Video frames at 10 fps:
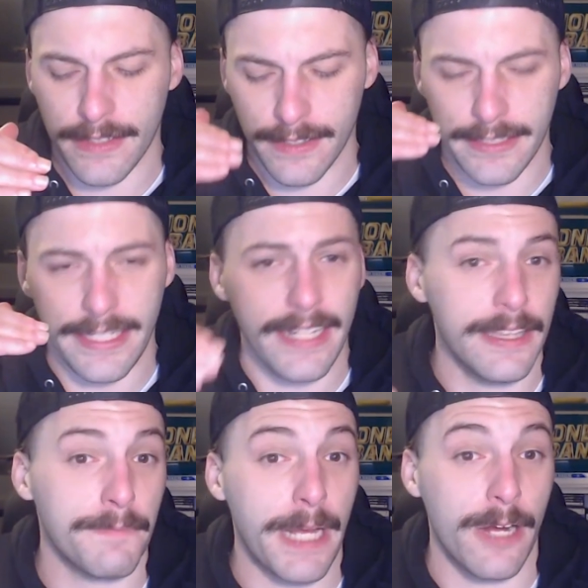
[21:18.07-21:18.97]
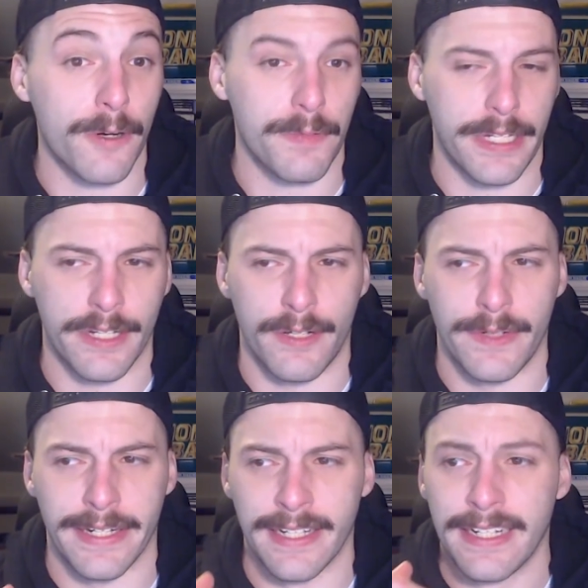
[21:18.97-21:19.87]
They're getting the power play
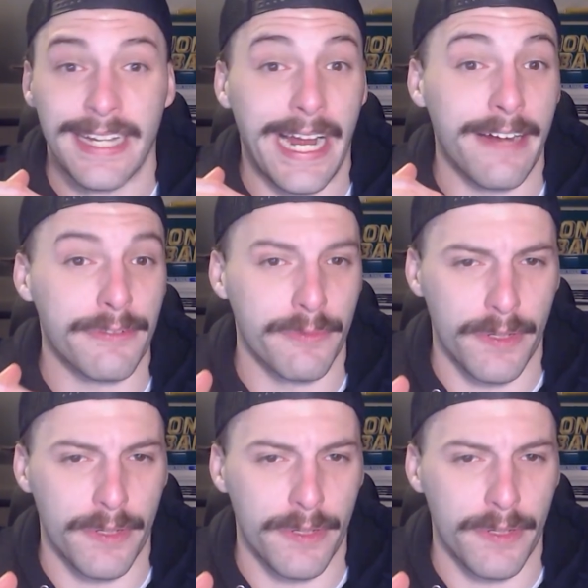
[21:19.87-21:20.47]
going after